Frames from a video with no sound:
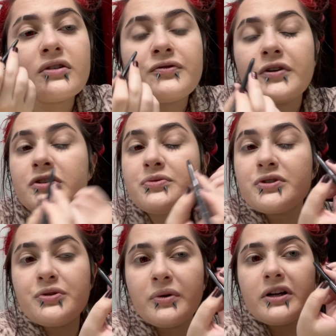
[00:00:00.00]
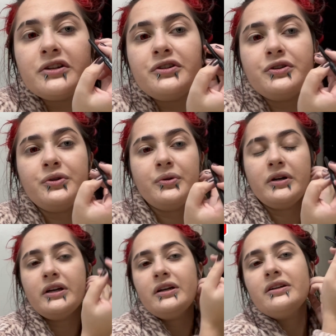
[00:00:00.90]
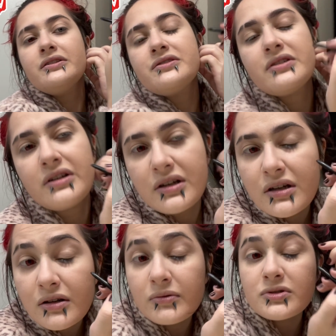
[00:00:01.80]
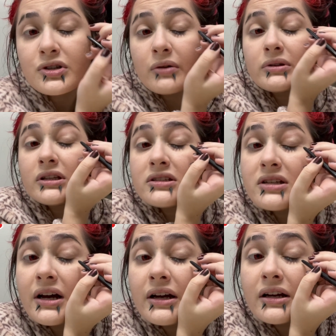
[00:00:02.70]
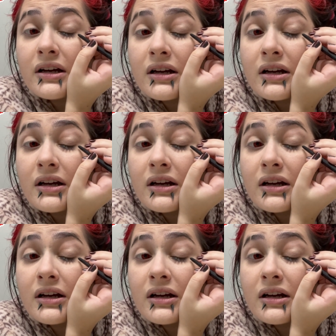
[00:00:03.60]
first what you want to do is, we'll start with this eye.